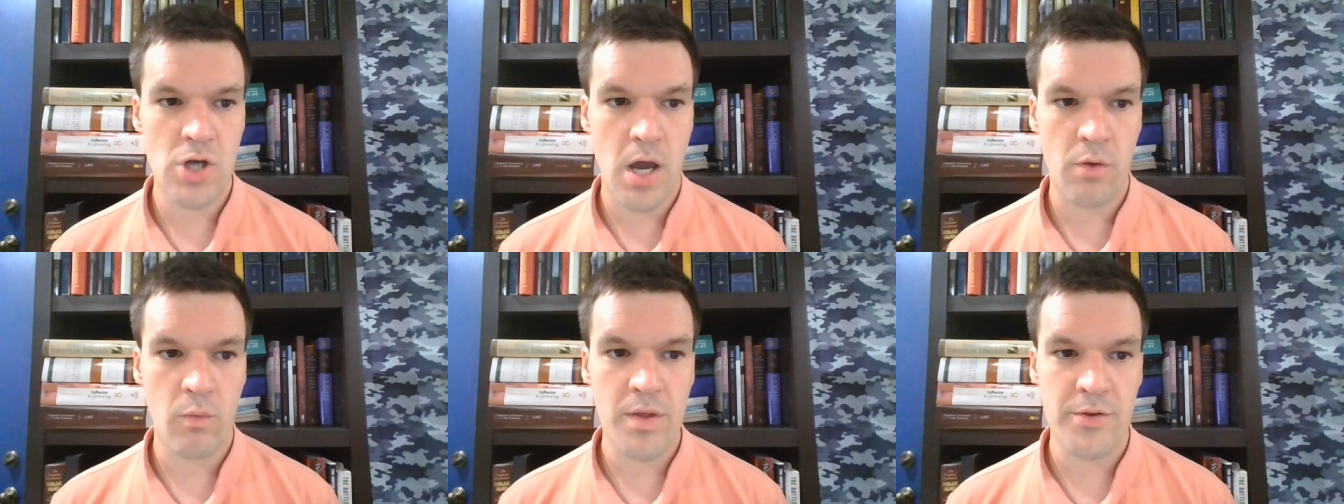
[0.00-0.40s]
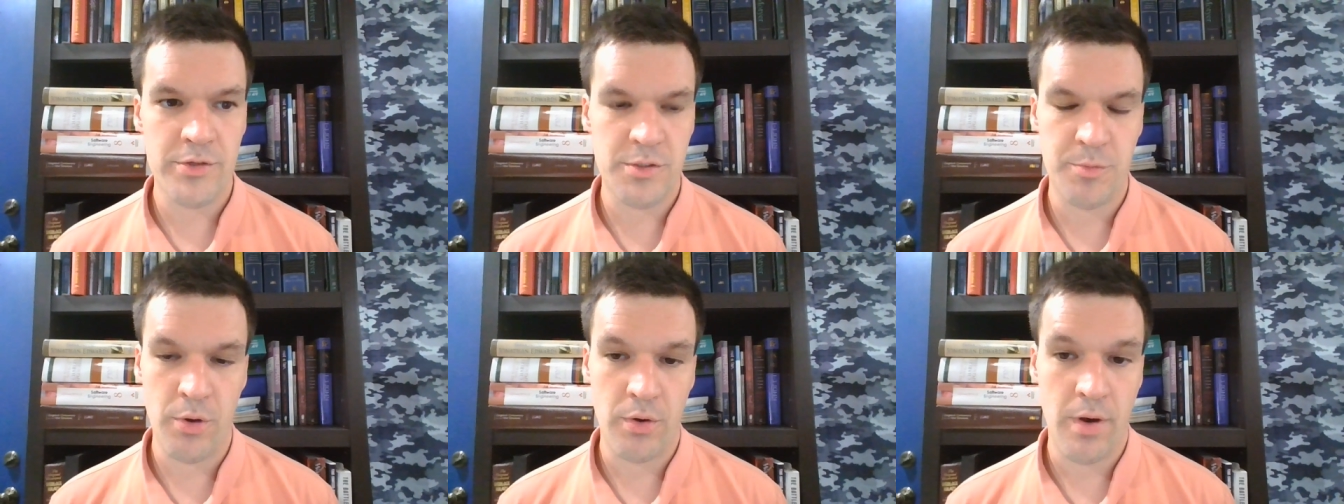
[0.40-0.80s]
John
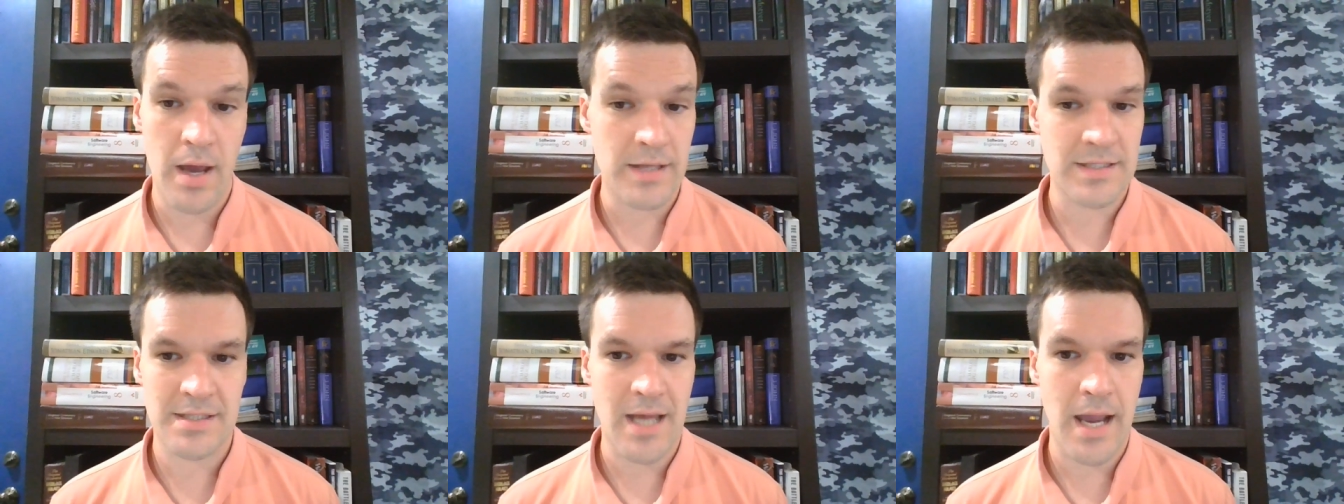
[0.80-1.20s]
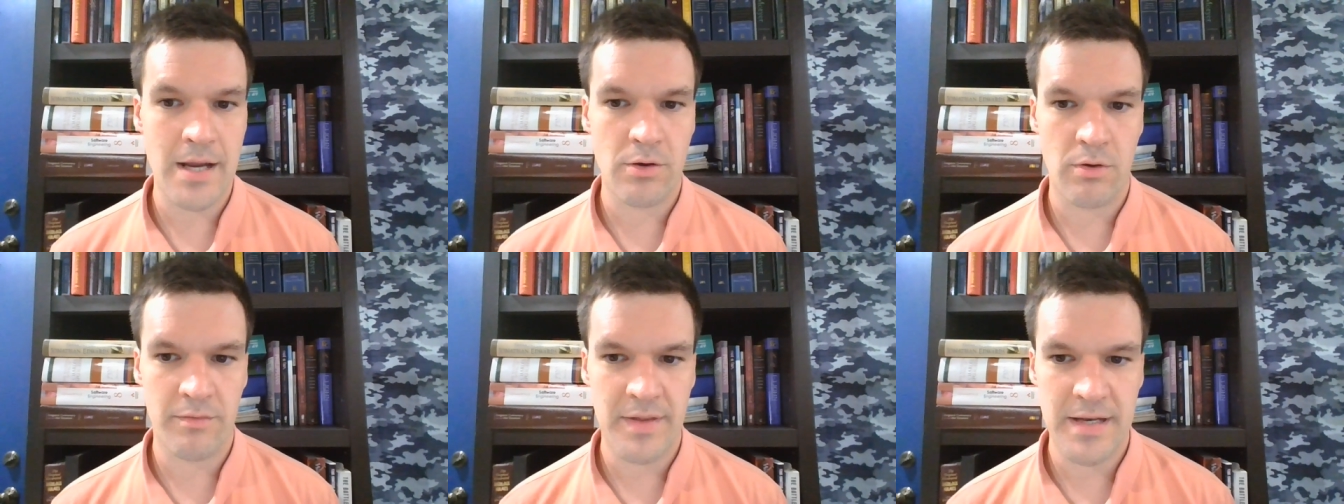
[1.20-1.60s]
Witherspoon, a
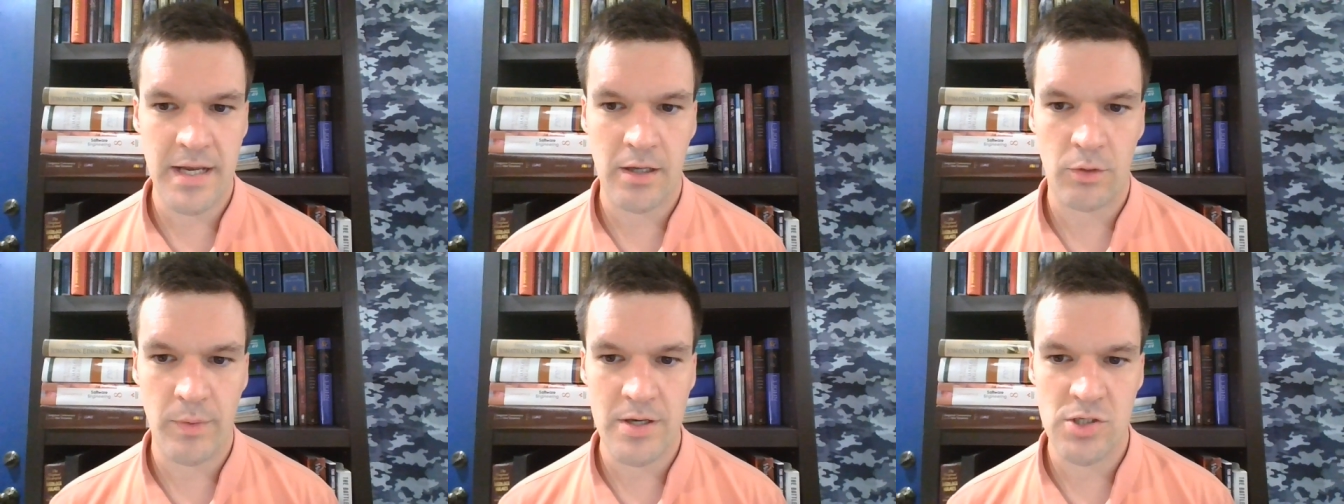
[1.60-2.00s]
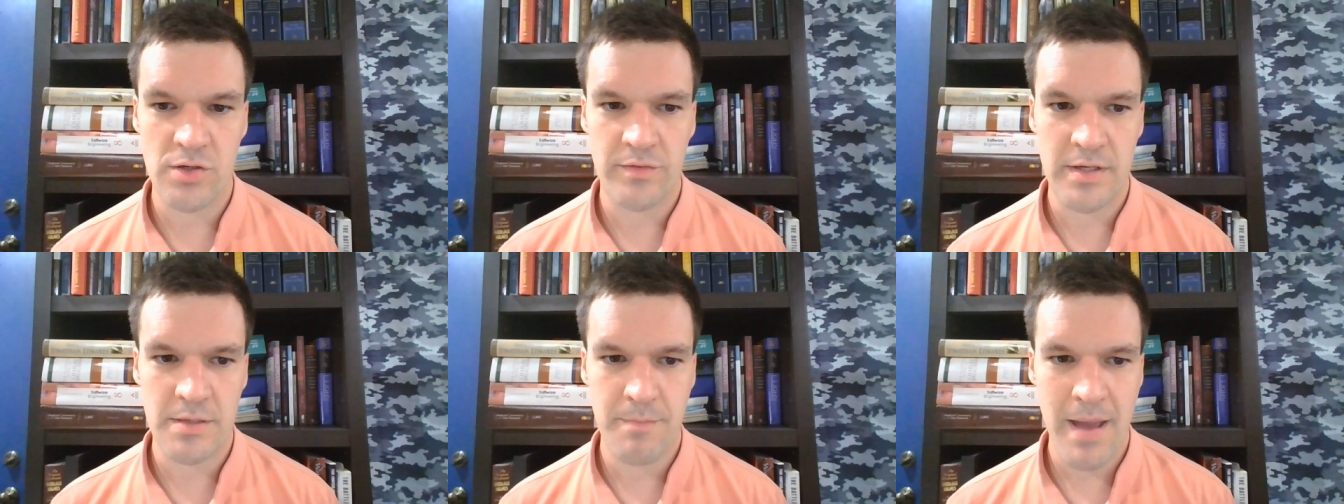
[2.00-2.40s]
signer of the Declaration
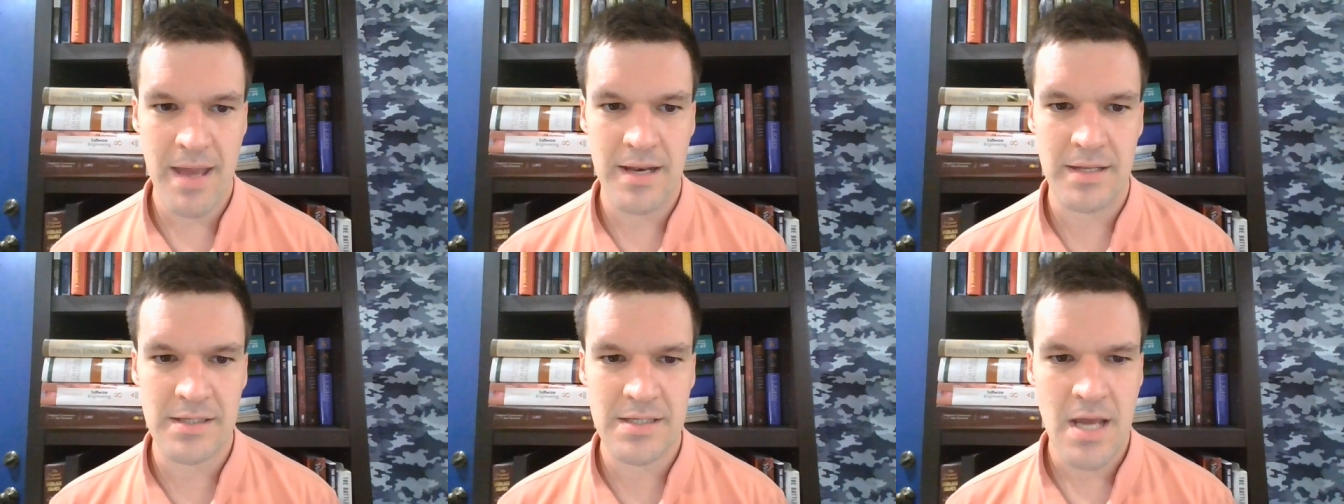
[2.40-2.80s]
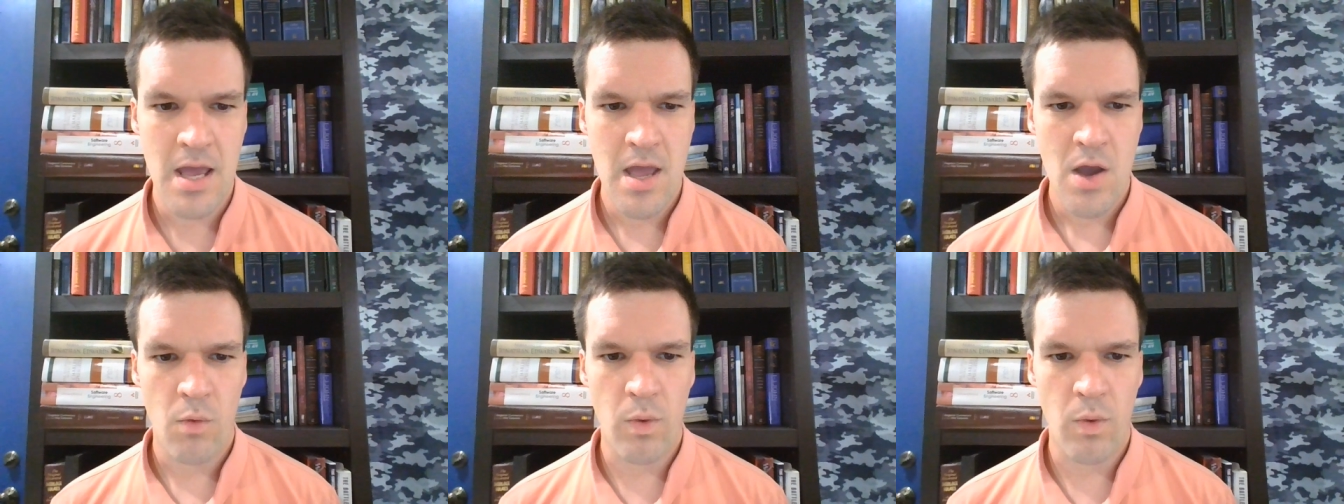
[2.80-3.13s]
of Independence,